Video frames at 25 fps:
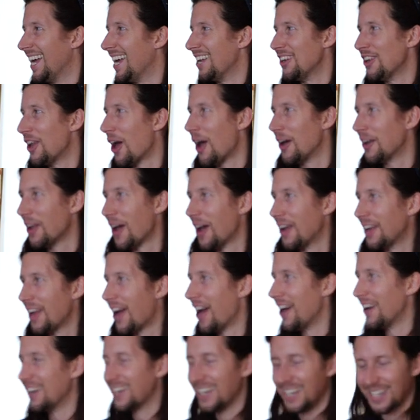No.
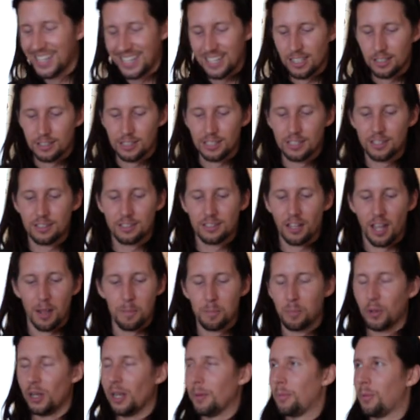Just
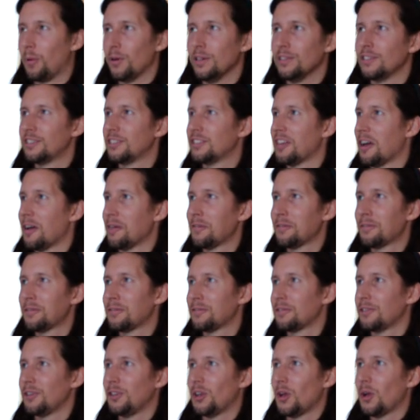like bullet point
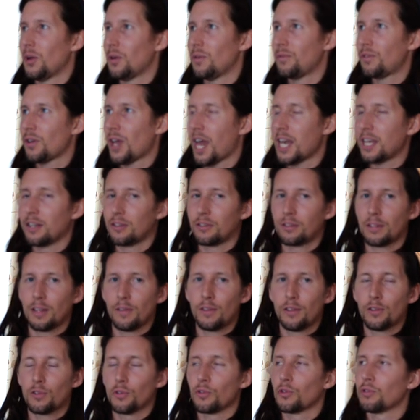stuff. You know, if
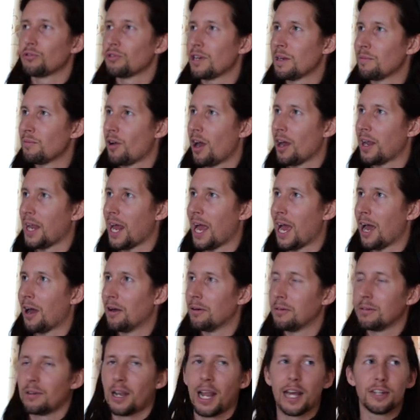this was a dream right
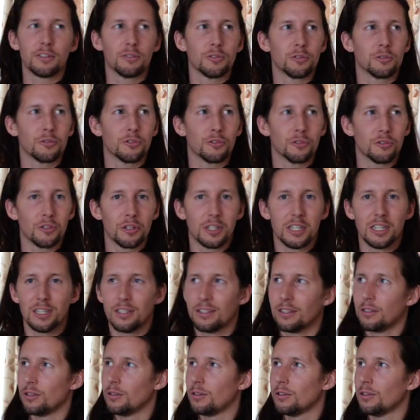now, Ladrhyn's Retreat,
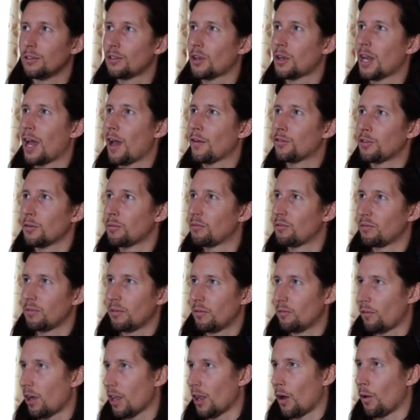you don't have to
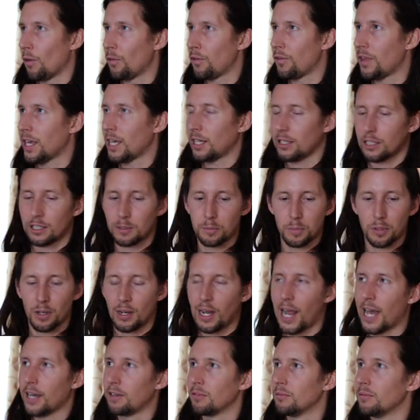write the whole thing, just put
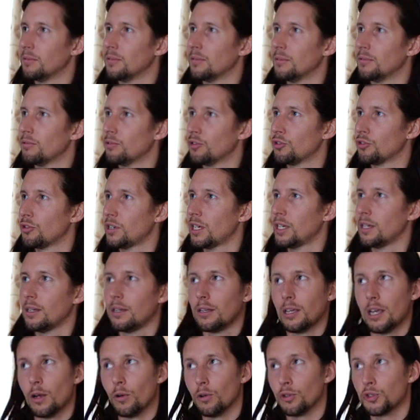Ladrhyn Retreat.
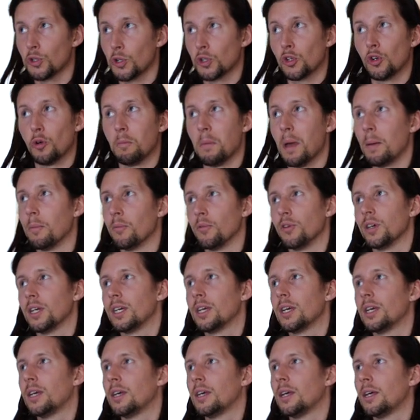It would jog your memory.
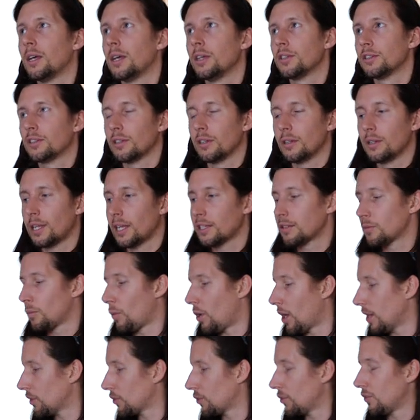So that's
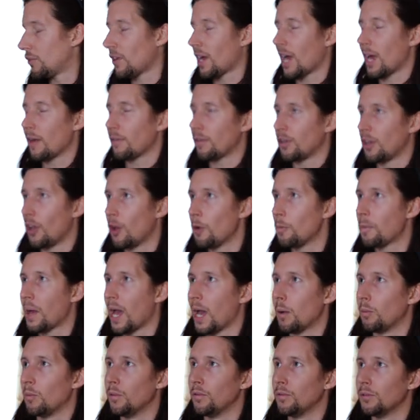why it's good to have a
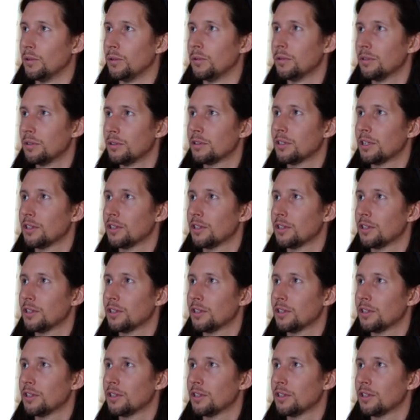notepad with you.